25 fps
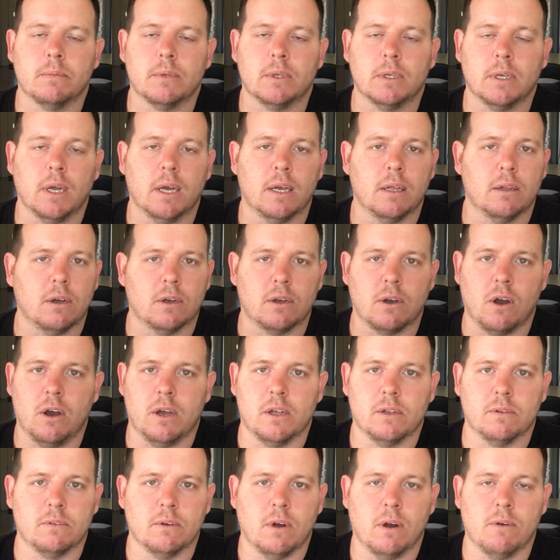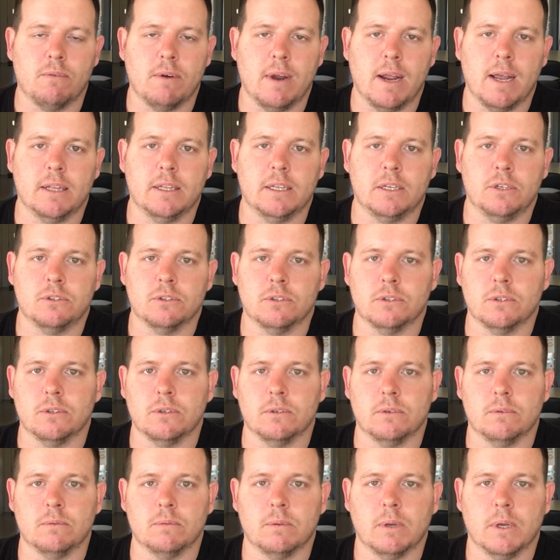Like I rarely
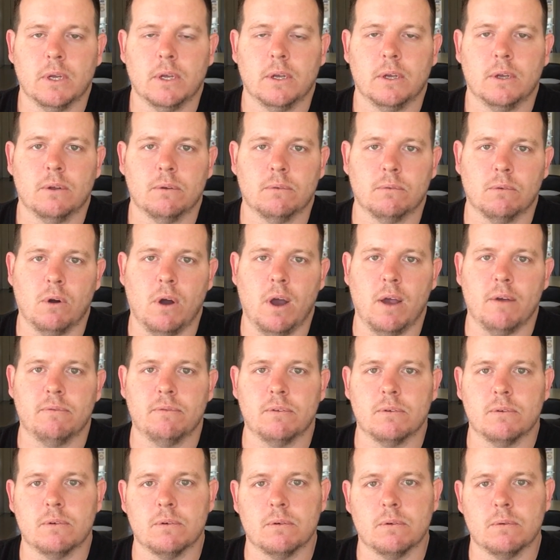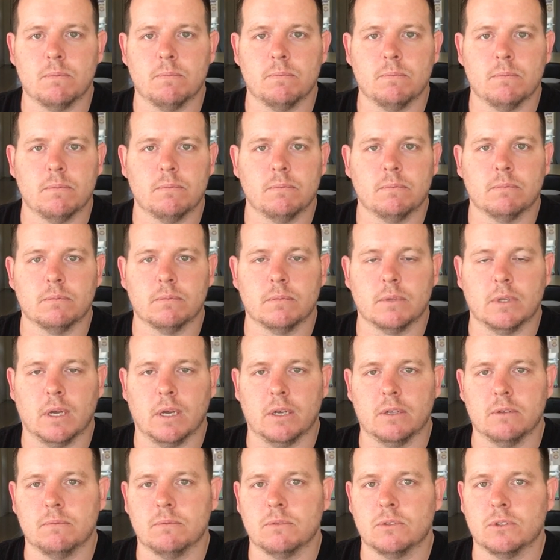do write for
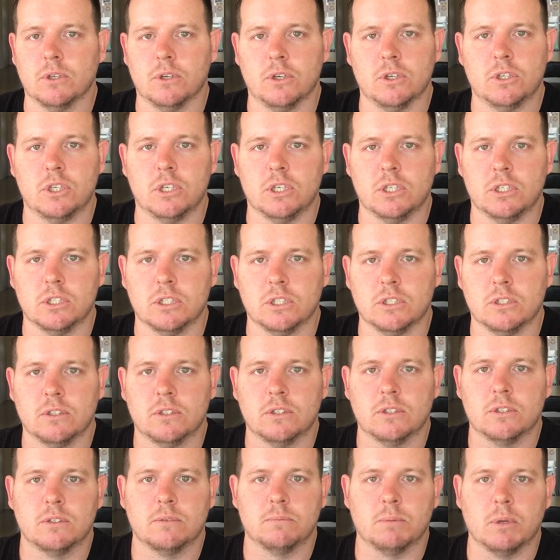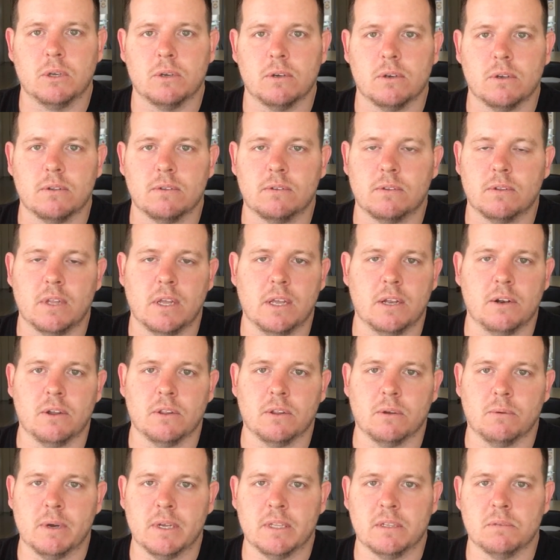search engines, because they're not
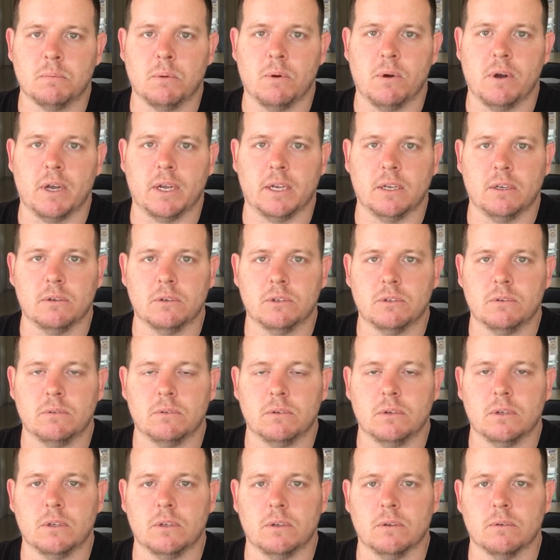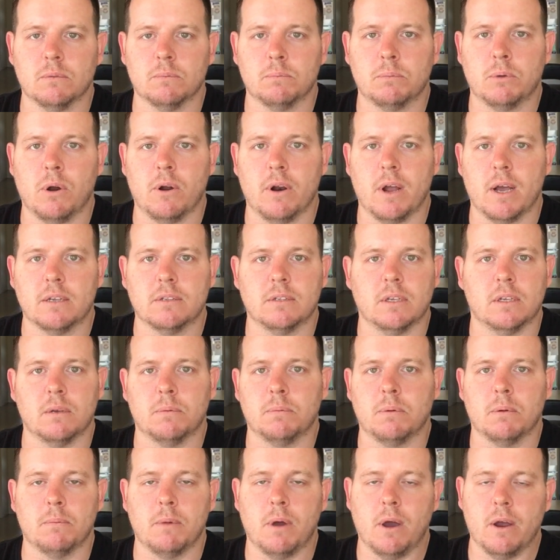the ones buying your products that you're
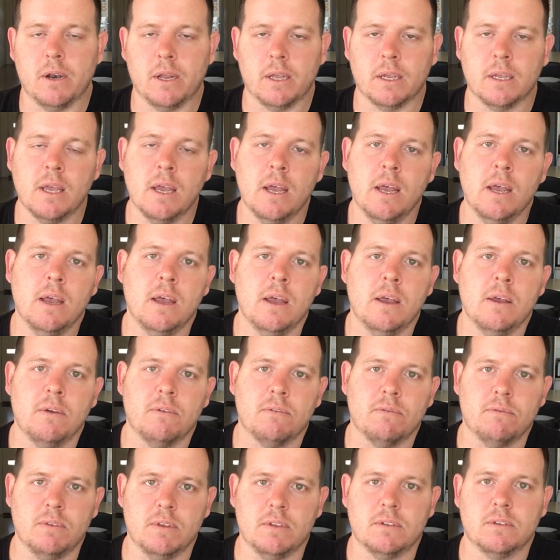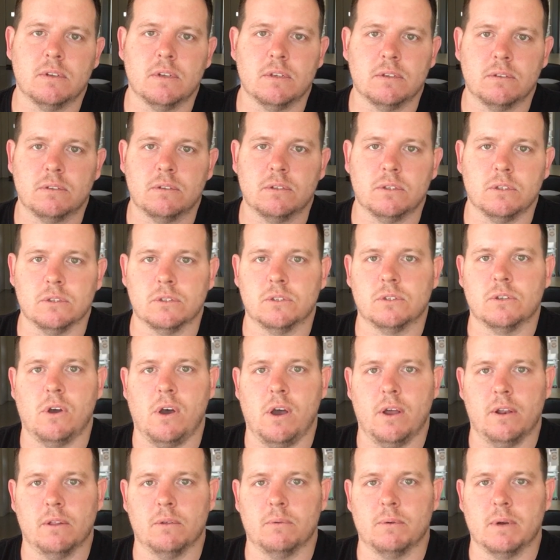promoting. Visitors to your
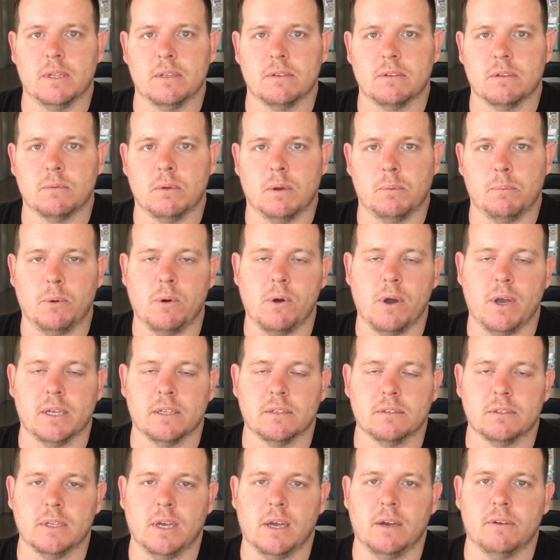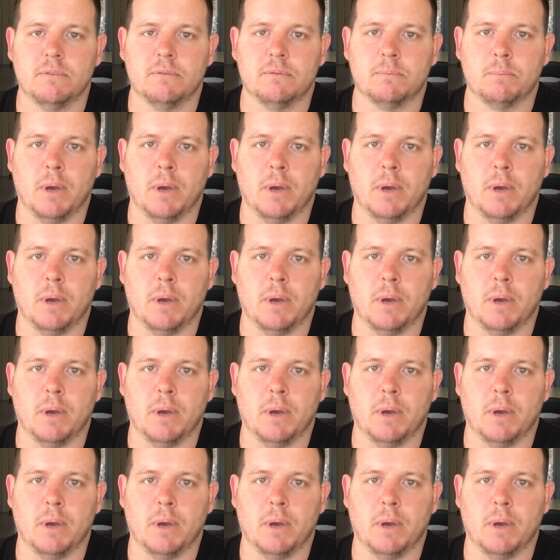site are the ones that are buying stuff.